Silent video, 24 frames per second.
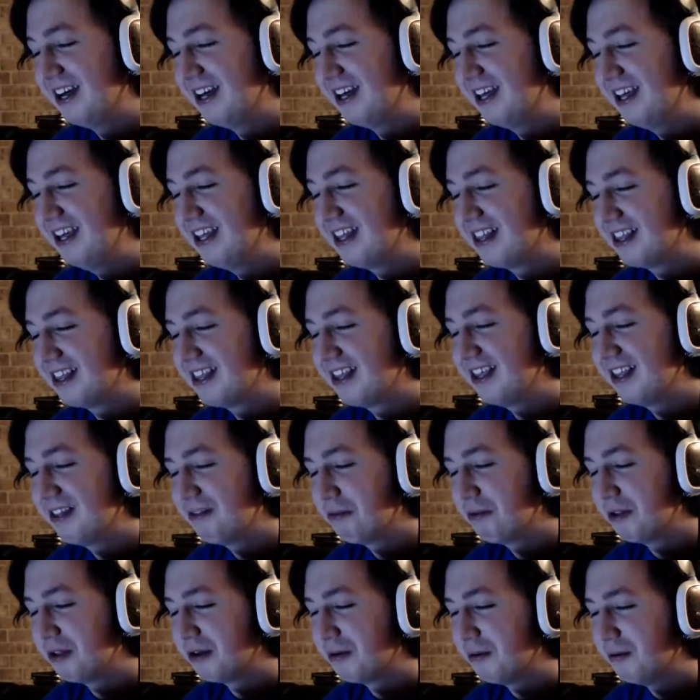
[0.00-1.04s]
It's
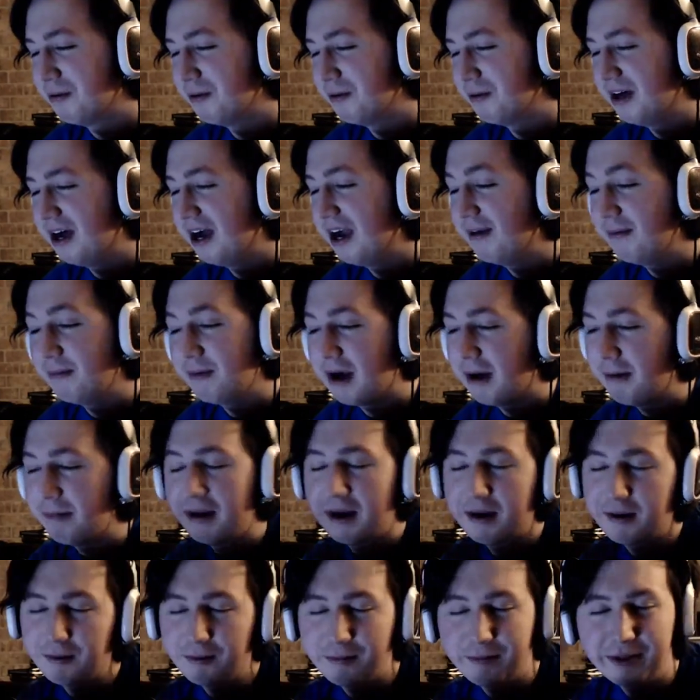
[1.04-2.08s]
really cool. I'm
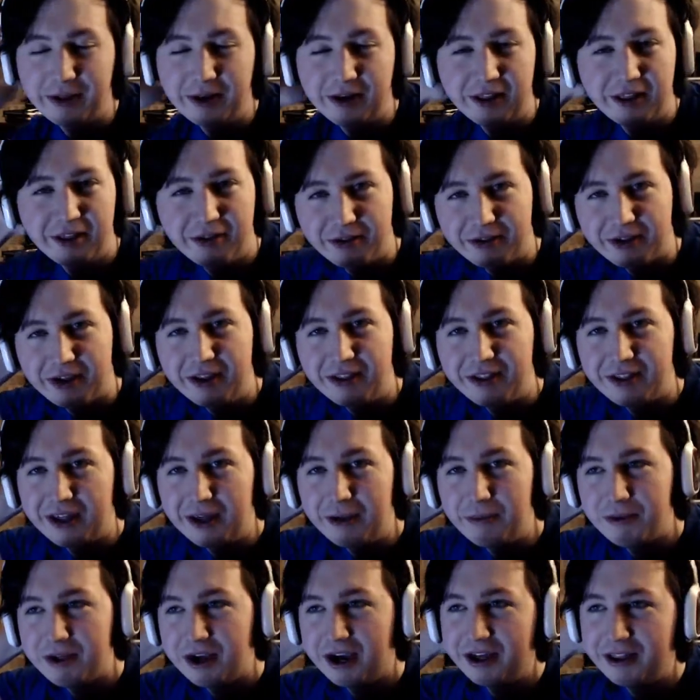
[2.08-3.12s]
not normally into those kinds of
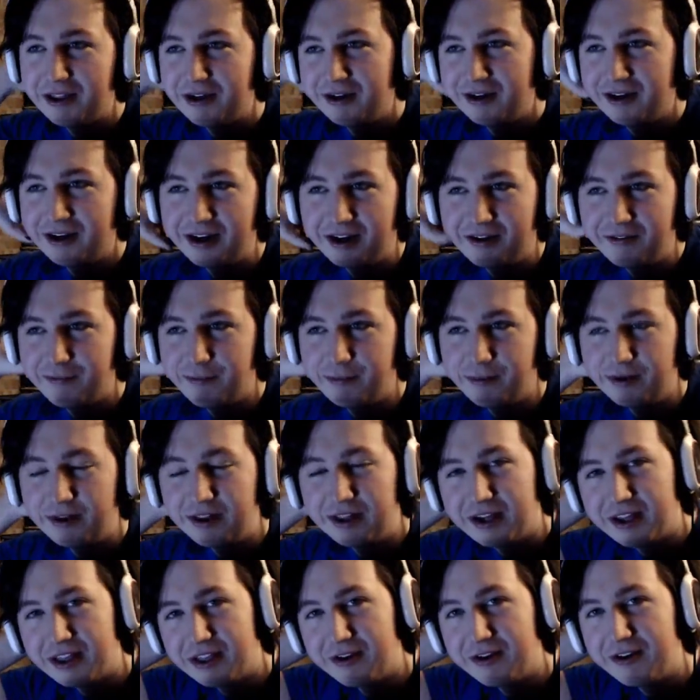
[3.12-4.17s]
games either, and I've put
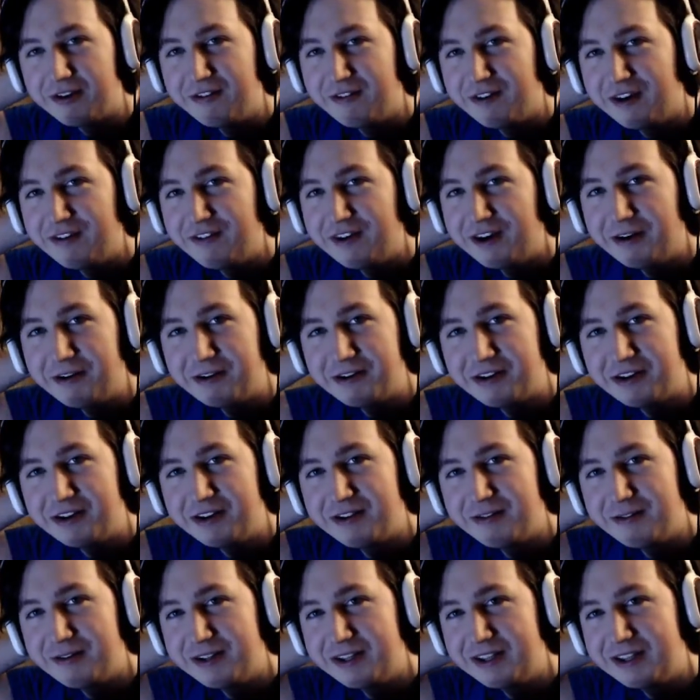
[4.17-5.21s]
like 35 hours
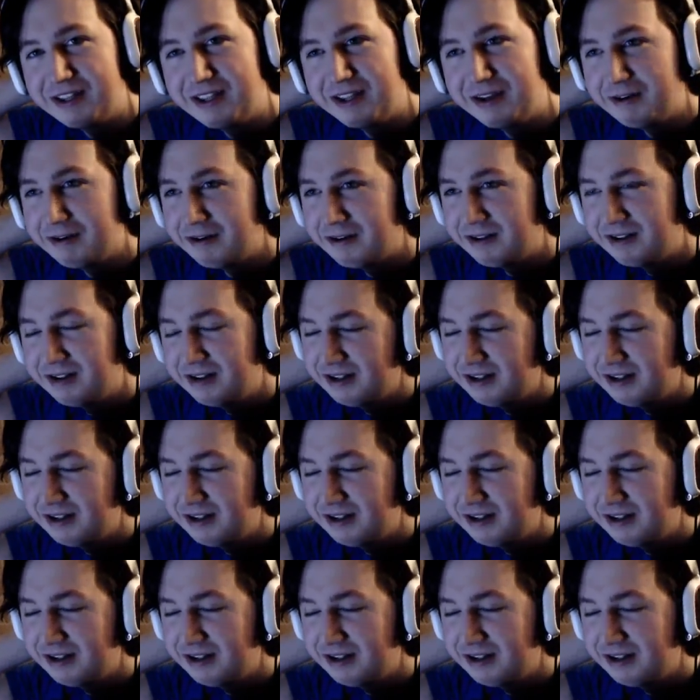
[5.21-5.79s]
into it. So